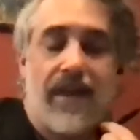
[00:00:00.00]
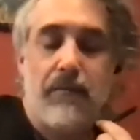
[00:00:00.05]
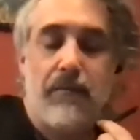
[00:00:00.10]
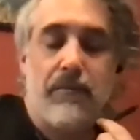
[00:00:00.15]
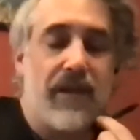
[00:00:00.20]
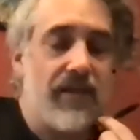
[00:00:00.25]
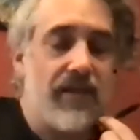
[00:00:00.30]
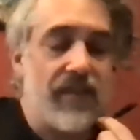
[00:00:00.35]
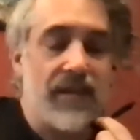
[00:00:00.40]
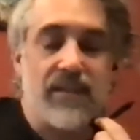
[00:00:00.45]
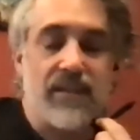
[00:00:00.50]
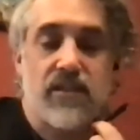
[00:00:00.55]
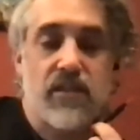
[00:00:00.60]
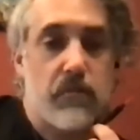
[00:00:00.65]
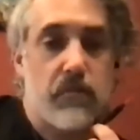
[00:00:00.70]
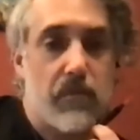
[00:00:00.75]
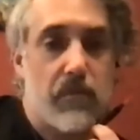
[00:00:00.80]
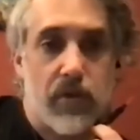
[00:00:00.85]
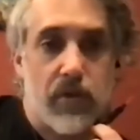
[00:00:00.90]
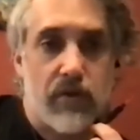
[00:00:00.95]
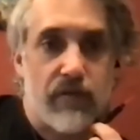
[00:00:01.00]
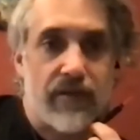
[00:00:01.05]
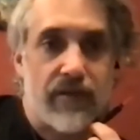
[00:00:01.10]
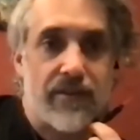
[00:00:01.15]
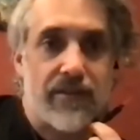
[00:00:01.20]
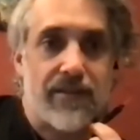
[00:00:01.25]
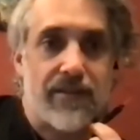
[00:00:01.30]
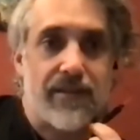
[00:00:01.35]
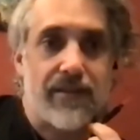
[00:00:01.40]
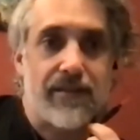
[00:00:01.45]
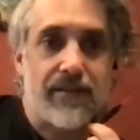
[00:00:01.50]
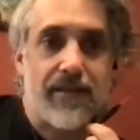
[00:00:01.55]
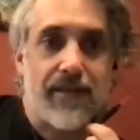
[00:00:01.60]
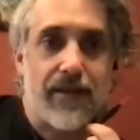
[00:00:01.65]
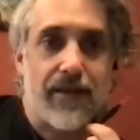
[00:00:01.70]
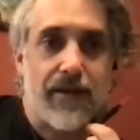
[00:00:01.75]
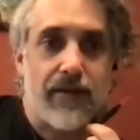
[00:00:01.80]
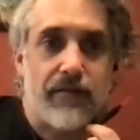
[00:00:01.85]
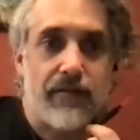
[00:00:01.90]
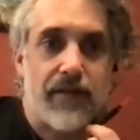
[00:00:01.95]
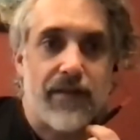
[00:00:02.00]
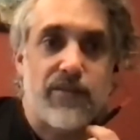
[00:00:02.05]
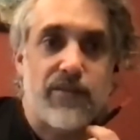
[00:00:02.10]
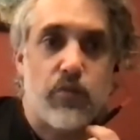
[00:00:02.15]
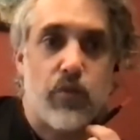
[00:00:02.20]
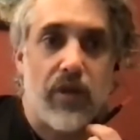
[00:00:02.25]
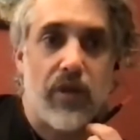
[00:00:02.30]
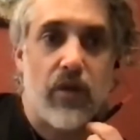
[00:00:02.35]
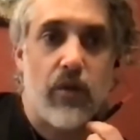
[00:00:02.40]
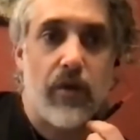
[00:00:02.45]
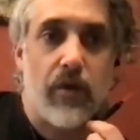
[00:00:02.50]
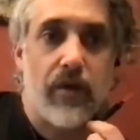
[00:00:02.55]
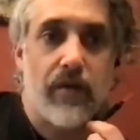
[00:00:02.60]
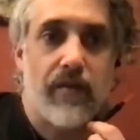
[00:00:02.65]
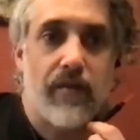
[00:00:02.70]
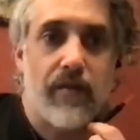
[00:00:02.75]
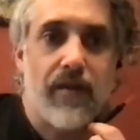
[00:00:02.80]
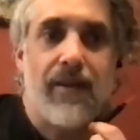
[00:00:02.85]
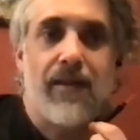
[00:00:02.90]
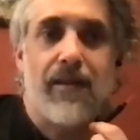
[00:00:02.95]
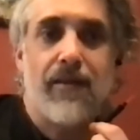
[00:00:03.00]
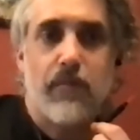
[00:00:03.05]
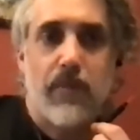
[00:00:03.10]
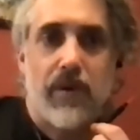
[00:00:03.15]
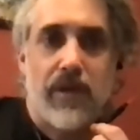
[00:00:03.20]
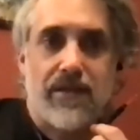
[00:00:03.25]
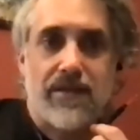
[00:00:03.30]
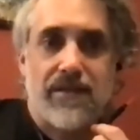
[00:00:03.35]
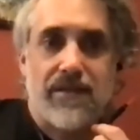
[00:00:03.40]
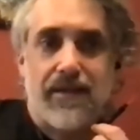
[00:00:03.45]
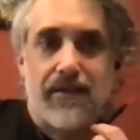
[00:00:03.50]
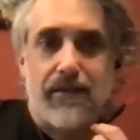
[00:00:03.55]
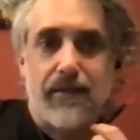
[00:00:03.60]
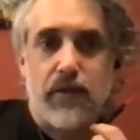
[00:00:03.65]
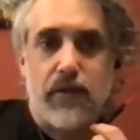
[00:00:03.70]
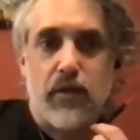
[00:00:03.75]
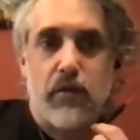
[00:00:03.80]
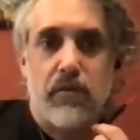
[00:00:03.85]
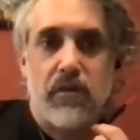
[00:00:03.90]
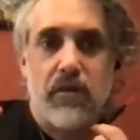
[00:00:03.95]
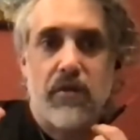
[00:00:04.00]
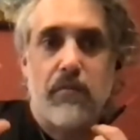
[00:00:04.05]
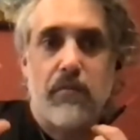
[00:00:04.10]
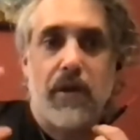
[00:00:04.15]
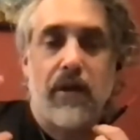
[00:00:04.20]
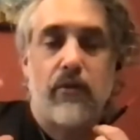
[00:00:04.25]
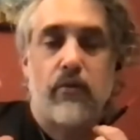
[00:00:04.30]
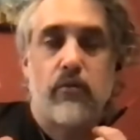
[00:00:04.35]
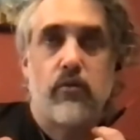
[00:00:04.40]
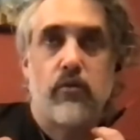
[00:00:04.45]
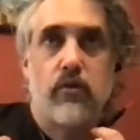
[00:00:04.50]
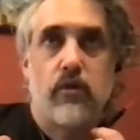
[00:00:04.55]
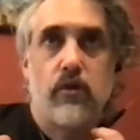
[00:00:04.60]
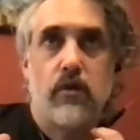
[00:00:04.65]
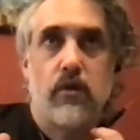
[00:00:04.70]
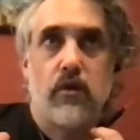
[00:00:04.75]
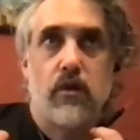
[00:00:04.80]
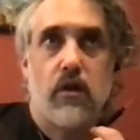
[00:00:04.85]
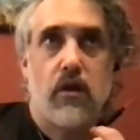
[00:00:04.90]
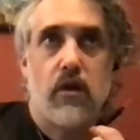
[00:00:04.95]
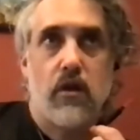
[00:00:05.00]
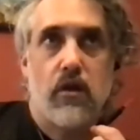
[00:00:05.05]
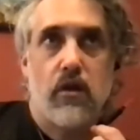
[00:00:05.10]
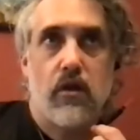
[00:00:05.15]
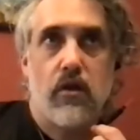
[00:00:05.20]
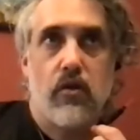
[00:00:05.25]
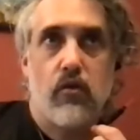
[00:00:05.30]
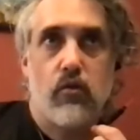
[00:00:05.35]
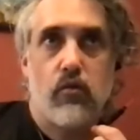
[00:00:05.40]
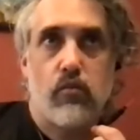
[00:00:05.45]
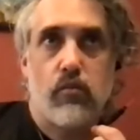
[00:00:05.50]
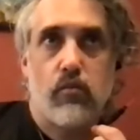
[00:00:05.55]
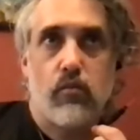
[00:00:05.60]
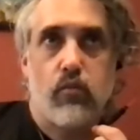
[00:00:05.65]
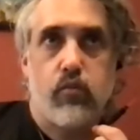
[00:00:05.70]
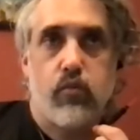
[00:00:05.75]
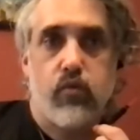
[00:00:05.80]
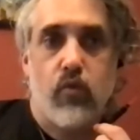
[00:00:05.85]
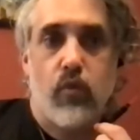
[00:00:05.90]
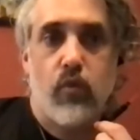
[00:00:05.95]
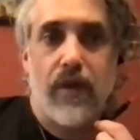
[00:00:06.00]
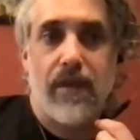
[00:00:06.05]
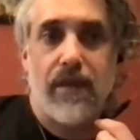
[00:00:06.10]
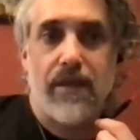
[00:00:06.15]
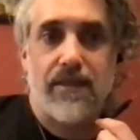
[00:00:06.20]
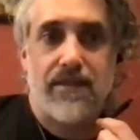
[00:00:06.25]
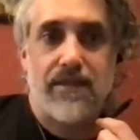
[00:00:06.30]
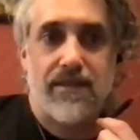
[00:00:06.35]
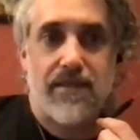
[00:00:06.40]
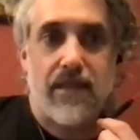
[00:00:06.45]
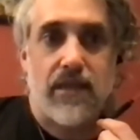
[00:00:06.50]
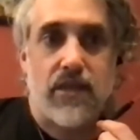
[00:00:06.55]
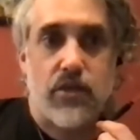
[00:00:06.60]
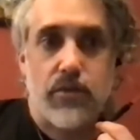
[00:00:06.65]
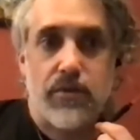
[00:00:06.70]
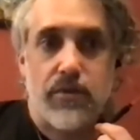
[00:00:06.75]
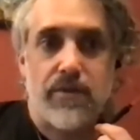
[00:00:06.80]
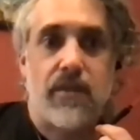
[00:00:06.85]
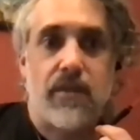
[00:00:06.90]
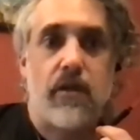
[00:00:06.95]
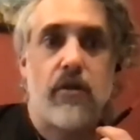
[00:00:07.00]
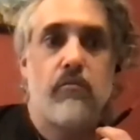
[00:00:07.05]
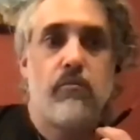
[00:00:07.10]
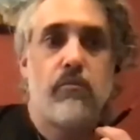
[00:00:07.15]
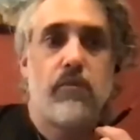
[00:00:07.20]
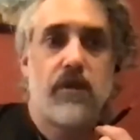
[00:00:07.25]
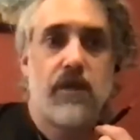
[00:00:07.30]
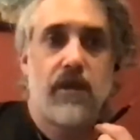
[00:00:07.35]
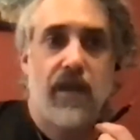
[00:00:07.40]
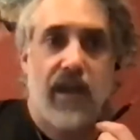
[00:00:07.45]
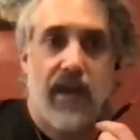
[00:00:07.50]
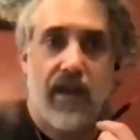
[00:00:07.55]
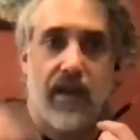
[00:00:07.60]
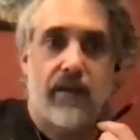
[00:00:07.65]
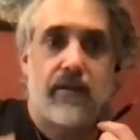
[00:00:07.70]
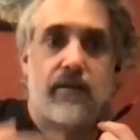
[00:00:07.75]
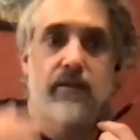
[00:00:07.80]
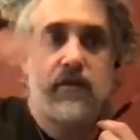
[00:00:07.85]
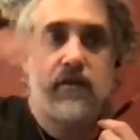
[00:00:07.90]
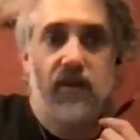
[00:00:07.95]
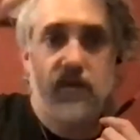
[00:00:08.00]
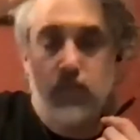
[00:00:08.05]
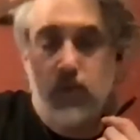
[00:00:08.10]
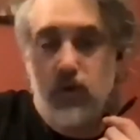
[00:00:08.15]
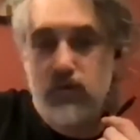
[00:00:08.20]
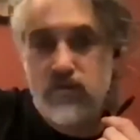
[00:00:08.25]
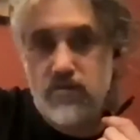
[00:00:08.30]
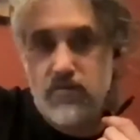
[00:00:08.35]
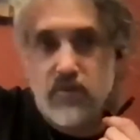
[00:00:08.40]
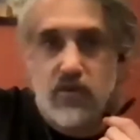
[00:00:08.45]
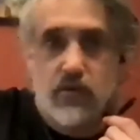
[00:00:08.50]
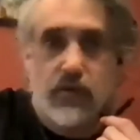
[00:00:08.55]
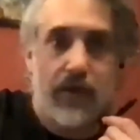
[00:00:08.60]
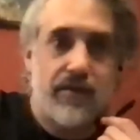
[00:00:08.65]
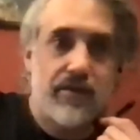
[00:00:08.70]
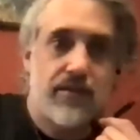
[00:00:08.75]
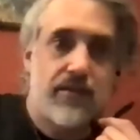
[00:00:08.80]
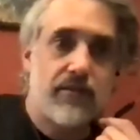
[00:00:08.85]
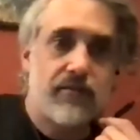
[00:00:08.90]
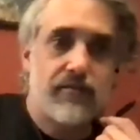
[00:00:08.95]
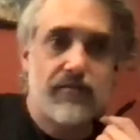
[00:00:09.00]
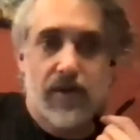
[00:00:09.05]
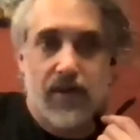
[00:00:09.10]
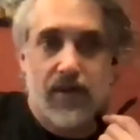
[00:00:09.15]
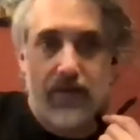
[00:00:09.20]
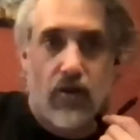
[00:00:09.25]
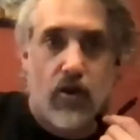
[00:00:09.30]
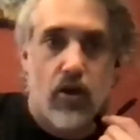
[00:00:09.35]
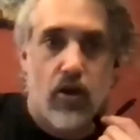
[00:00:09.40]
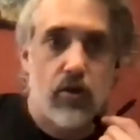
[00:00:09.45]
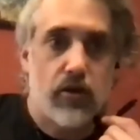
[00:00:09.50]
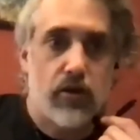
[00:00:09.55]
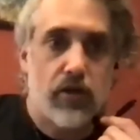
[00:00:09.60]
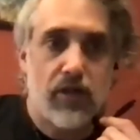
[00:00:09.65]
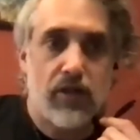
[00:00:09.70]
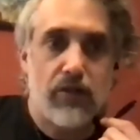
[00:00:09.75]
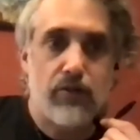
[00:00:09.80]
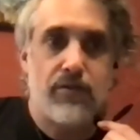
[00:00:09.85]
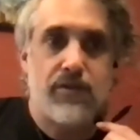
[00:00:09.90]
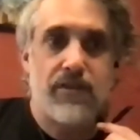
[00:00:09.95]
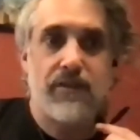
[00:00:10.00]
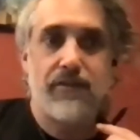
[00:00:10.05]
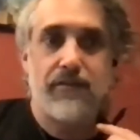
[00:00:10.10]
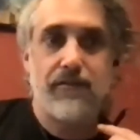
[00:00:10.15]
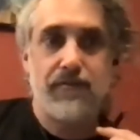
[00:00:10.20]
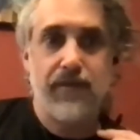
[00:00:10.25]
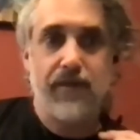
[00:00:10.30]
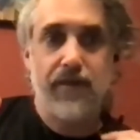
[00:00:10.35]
I mean, I think it's going to be perfect to kick off next week with, but it's like a little bit about the way that centrism and a post progressive, kind of all inclusive,